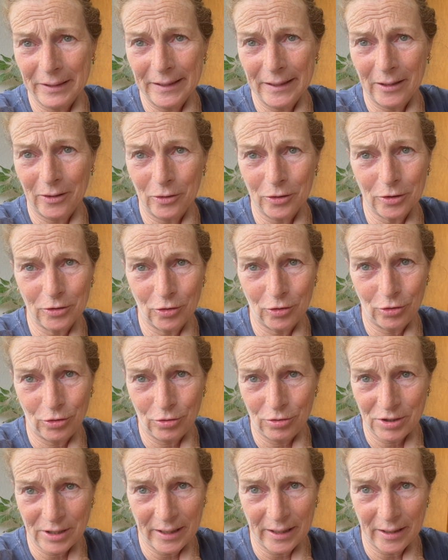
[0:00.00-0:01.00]
out to
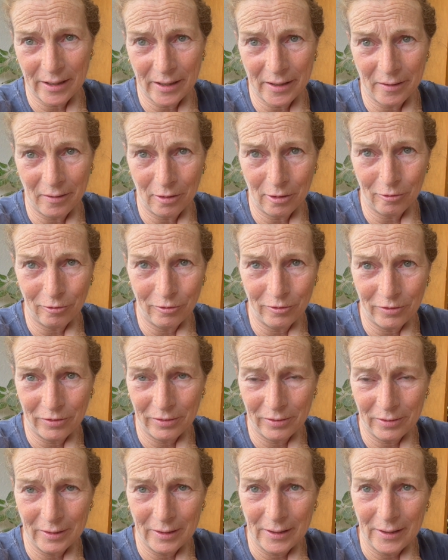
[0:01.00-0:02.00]
take care of
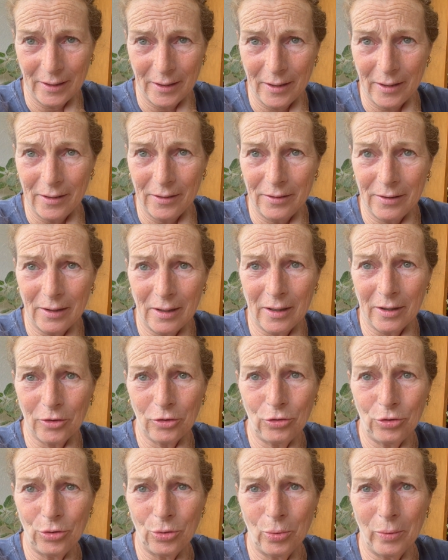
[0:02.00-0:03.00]
the last
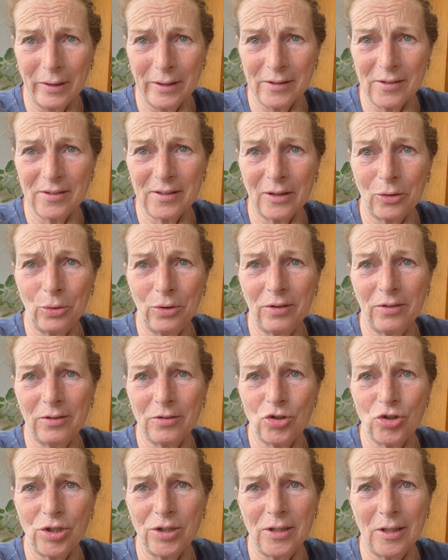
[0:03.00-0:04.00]
2 ones that
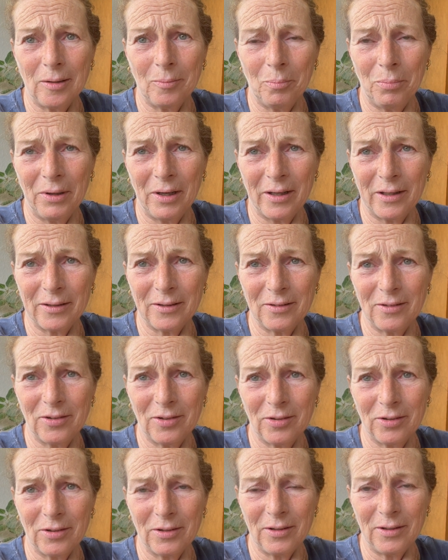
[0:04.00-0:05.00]
she didn't plant
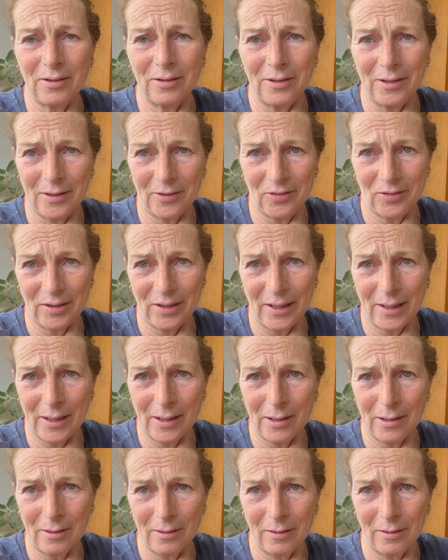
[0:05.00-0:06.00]
yesterday.